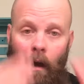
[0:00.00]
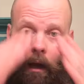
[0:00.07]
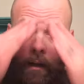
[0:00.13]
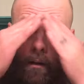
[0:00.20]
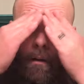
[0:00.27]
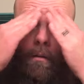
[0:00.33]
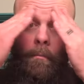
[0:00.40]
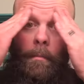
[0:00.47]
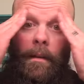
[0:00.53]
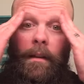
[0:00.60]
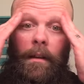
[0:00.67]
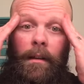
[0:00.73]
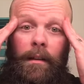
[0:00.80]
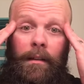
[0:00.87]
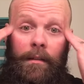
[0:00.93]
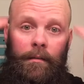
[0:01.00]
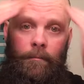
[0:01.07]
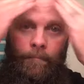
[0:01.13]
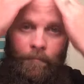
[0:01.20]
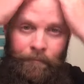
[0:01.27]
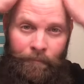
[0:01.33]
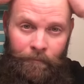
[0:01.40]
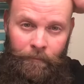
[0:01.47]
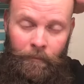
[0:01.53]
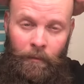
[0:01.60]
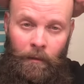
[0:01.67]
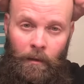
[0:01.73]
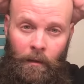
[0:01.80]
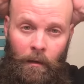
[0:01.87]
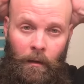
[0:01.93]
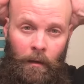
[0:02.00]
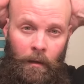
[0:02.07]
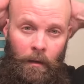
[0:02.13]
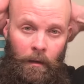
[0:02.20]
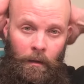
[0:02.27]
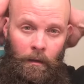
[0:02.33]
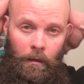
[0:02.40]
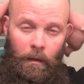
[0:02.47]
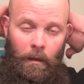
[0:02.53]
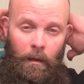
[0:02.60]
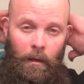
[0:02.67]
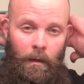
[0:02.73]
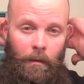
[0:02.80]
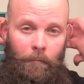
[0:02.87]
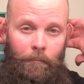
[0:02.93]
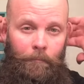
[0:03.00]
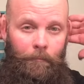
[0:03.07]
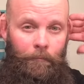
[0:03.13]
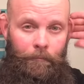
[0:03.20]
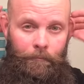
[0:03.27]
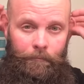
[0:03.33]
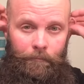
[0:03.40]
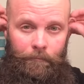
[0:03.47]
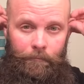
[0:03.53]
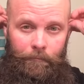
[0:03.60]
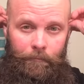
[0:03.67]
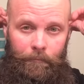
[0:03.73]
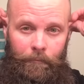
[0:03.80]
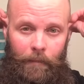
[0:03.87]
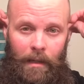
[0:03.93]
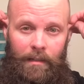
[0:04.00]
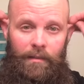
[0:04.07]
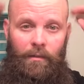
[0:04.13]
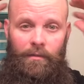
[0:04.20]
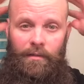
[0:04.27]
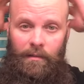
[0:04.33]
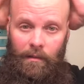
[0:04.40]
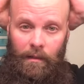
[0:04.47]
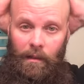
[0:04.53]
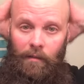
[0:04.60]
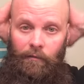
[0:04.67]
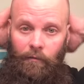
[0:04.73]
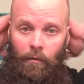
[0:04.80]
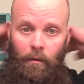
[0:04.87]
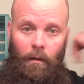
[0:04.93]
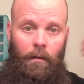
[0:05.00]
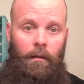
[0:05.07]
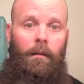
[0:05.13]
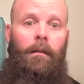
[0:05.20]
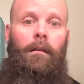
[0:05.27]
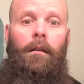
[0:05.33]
I don't, because I just don't see the need for it.